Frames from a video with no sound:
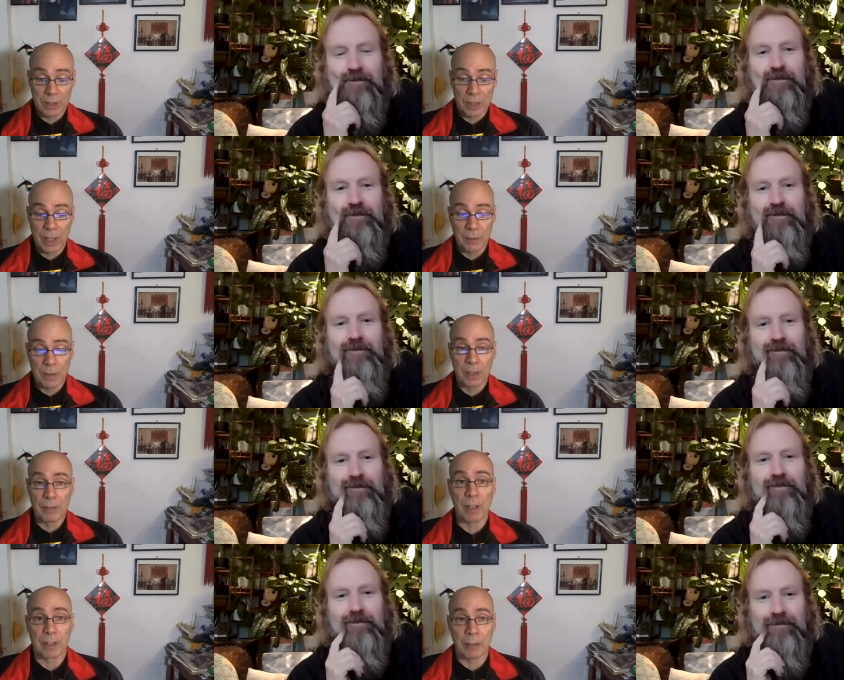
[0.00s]
Speaker 1: stay within
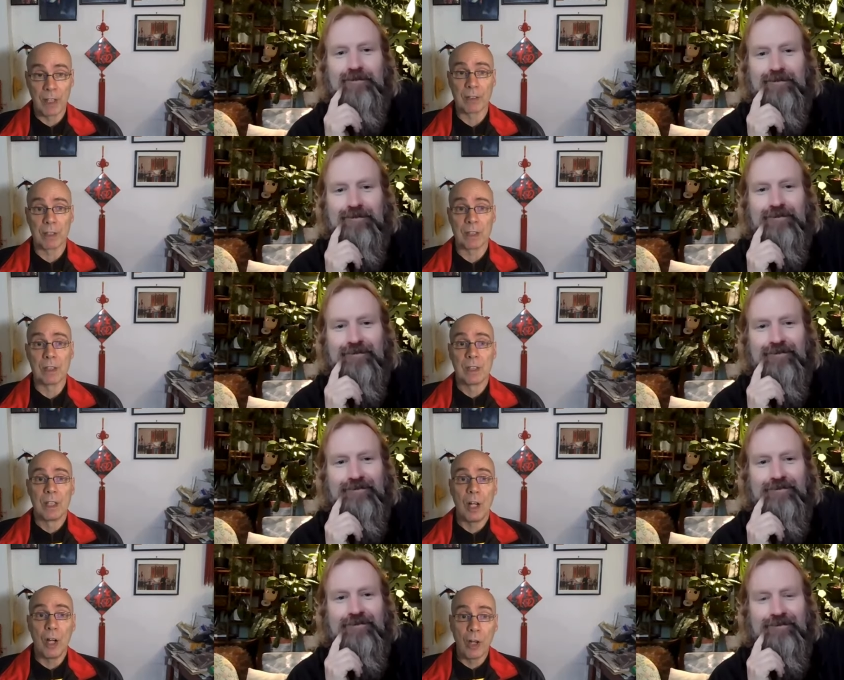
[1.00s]
very grounded
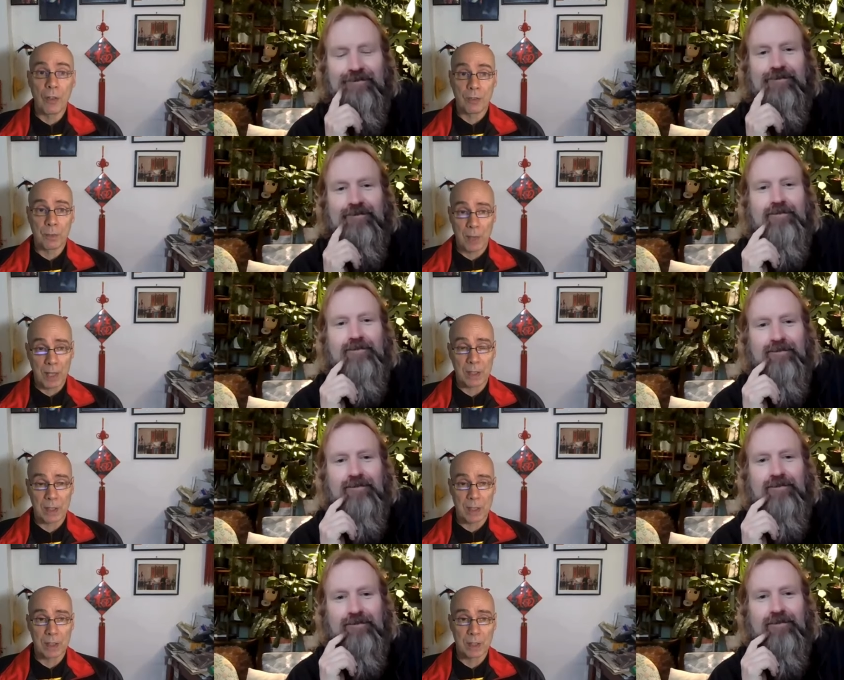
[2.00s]
earth
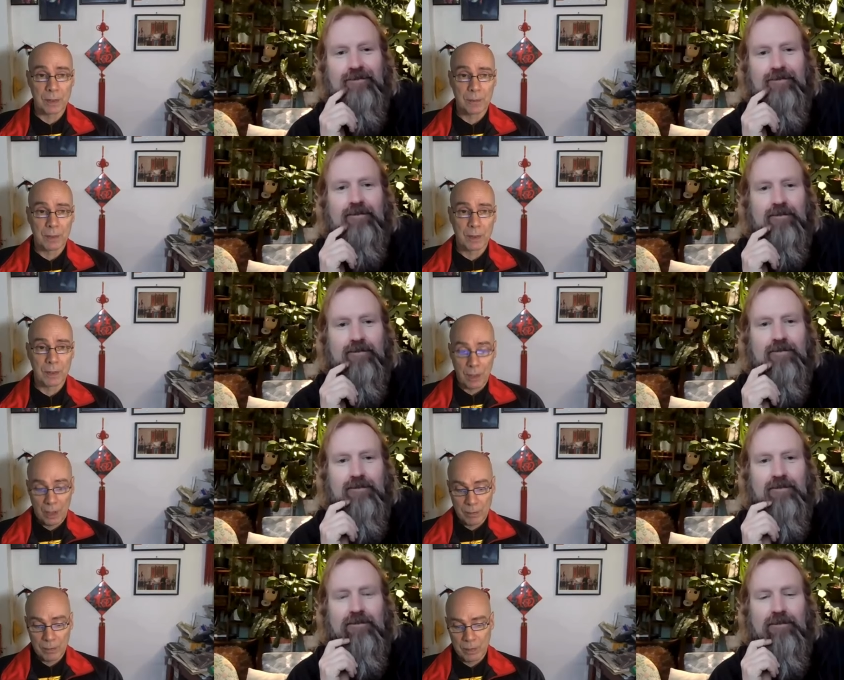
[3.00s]
practices that
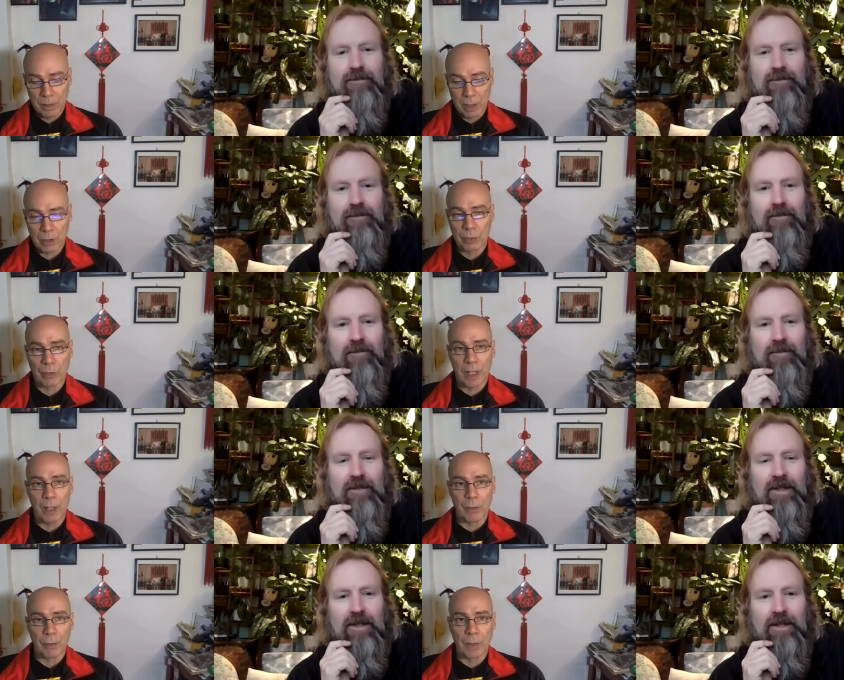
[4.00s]
are, that are good for the
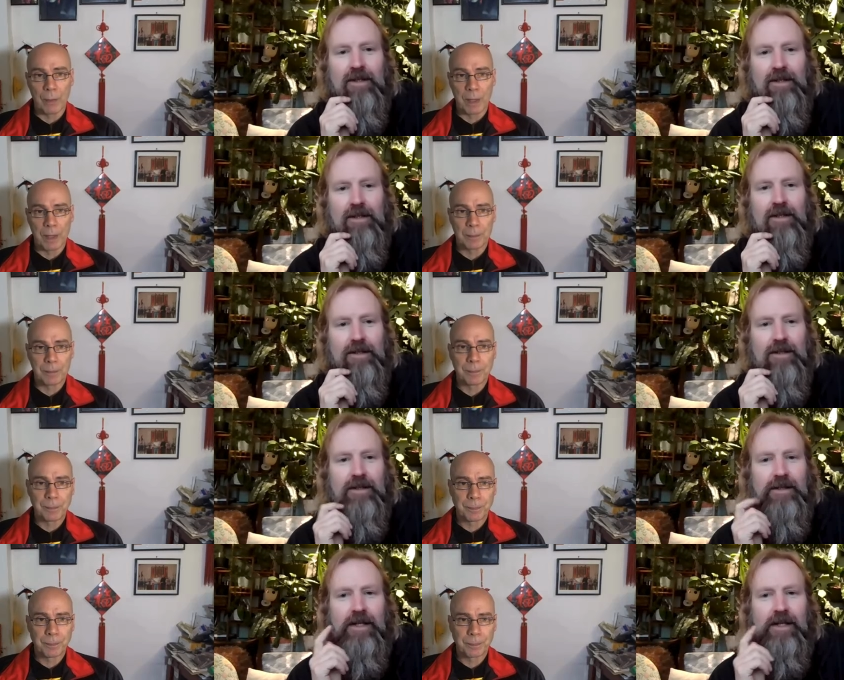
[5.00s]
health and well being.
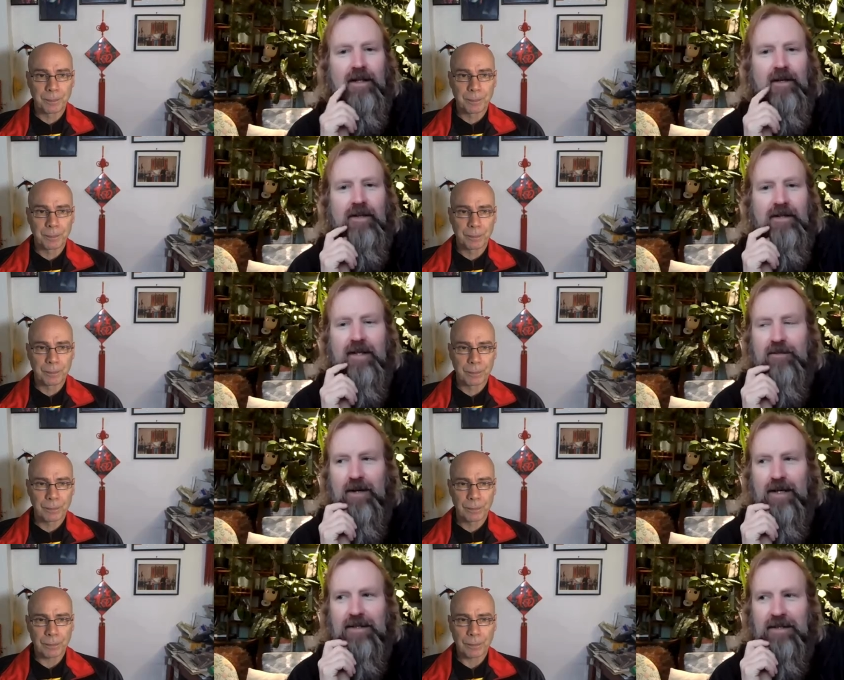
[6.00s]
Speaker 2: Yeah, I think that's
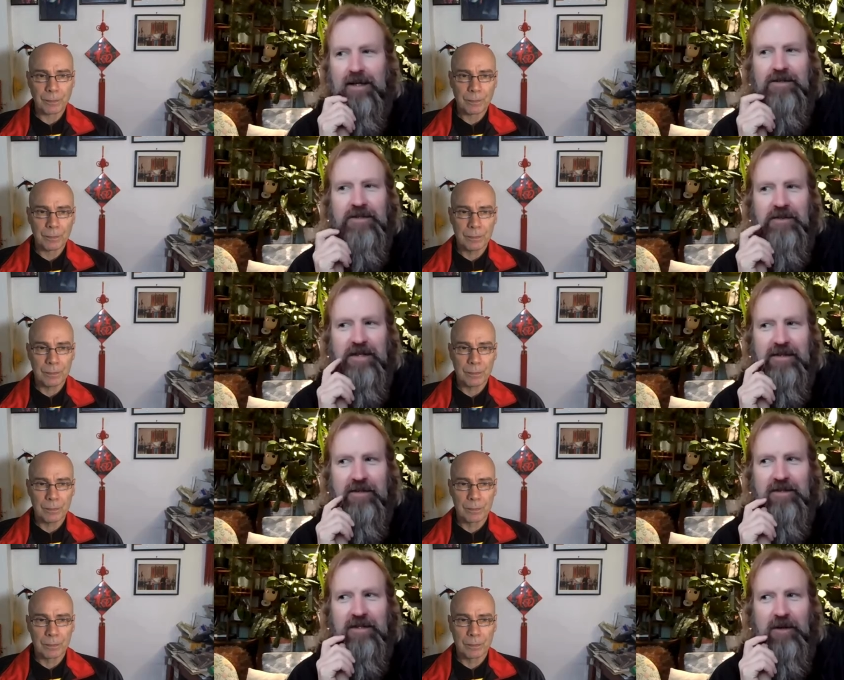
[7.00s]
wise. I also think
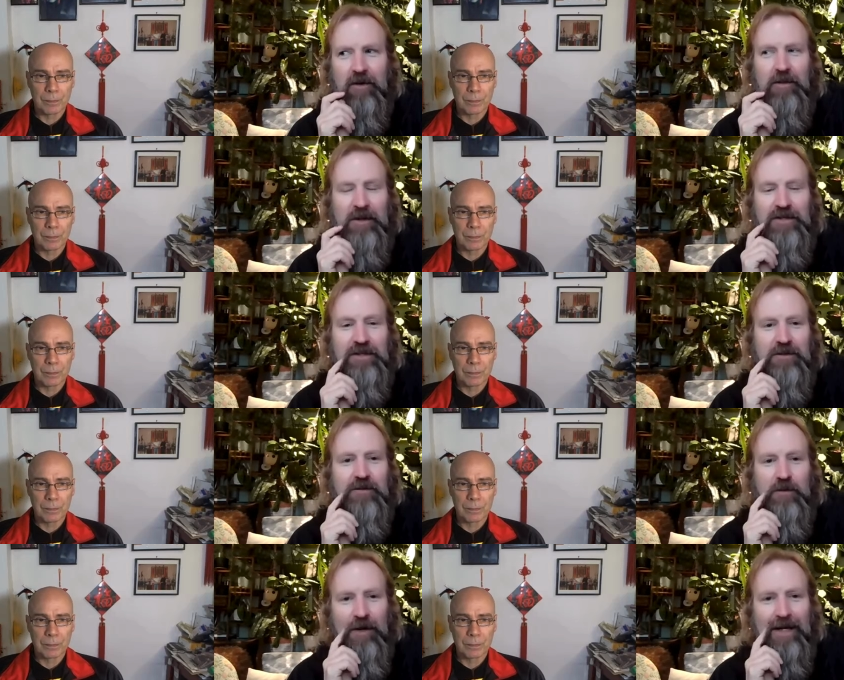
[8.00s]
those are the most
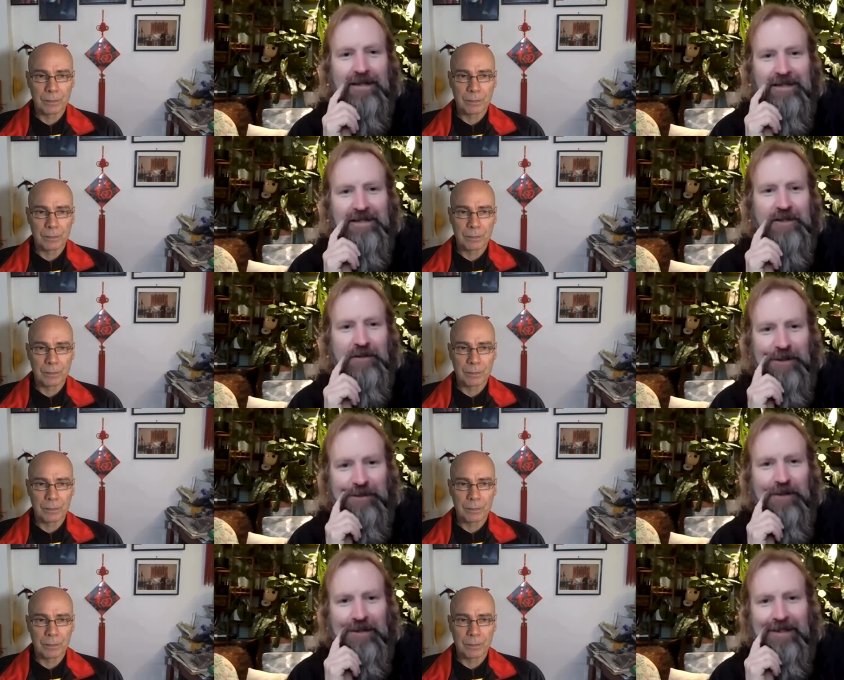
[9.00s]
useful practices to
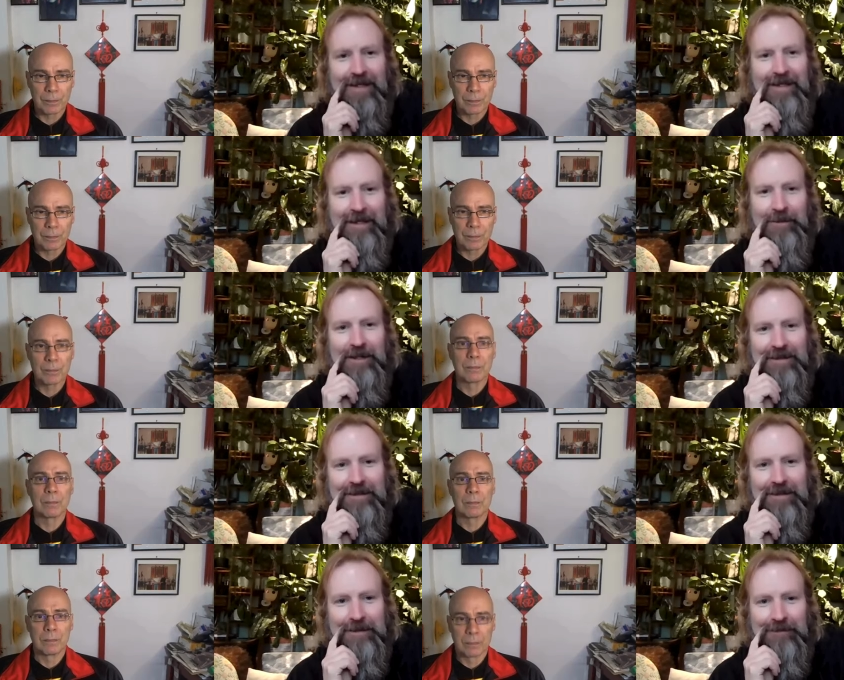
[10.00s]
people on a day to day
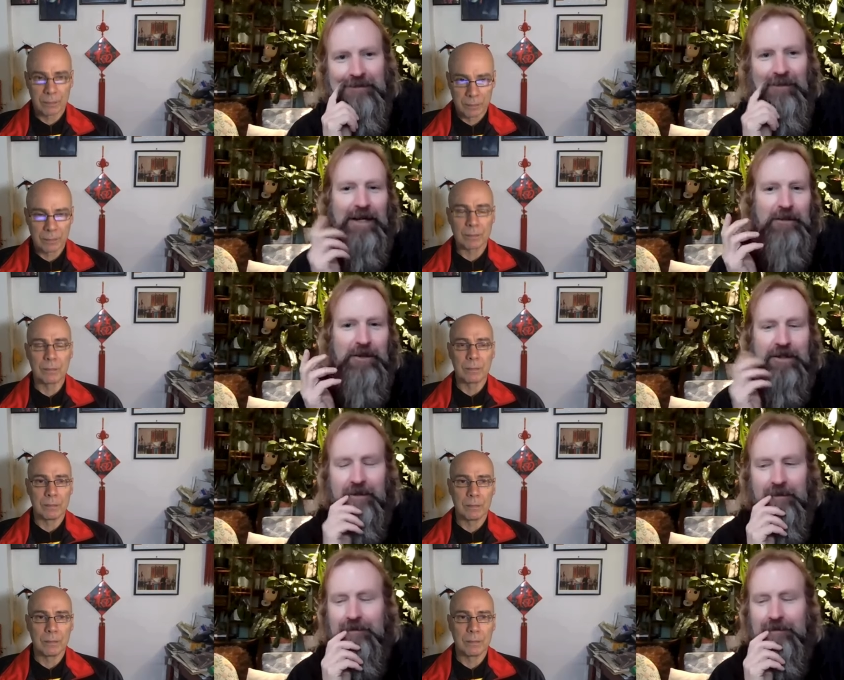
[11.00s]
basis. My mm. opinion.